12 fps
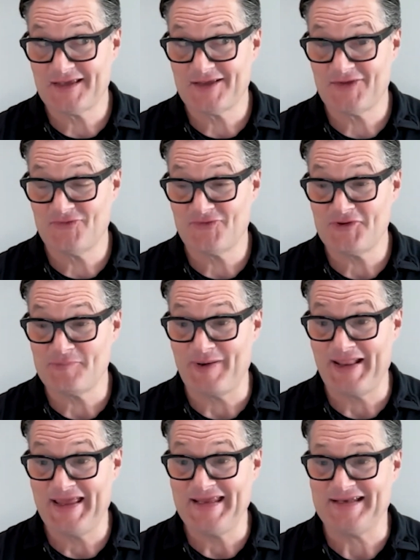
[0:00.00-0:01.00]
You're on a
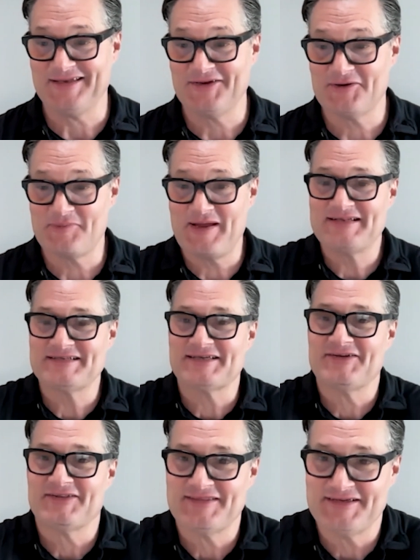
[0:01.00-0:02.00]
plane. You're about to go
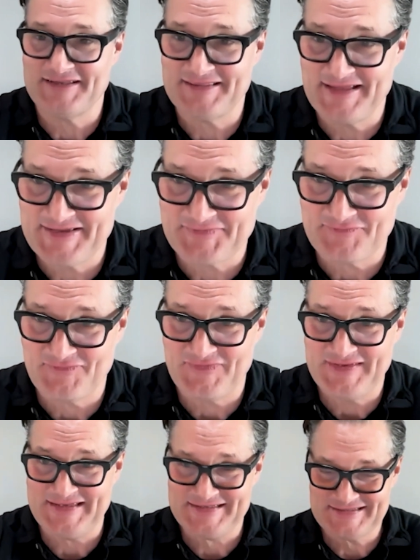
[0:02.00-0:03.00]
to 30,000
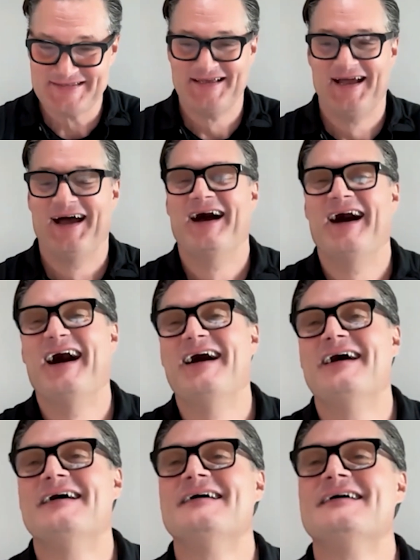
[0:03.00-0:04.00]
feet.
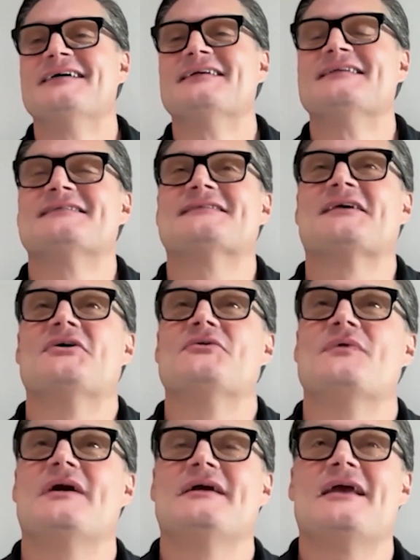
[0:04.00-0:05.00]

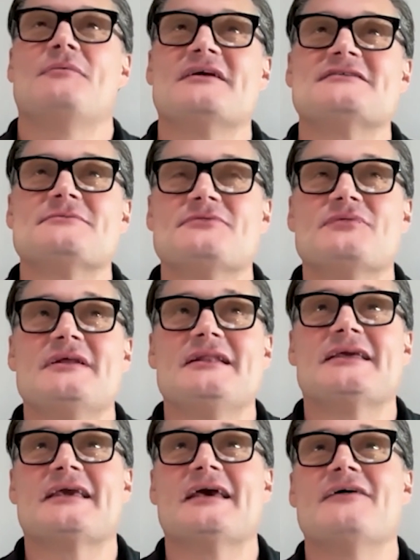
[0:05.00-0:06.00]
So yeah, we had to be really
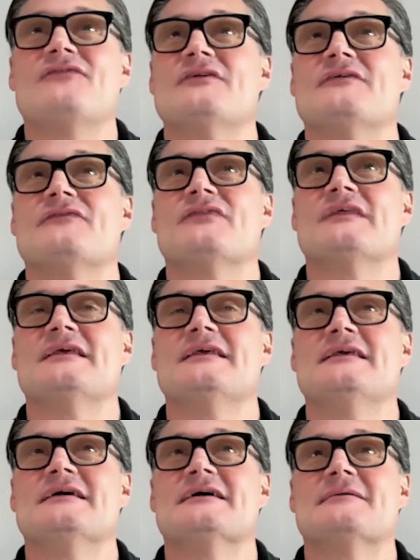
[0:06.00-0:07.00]
careful of
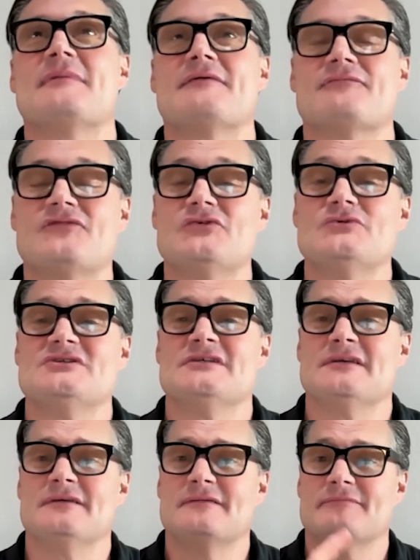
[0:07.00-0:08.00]
the Mount Fuji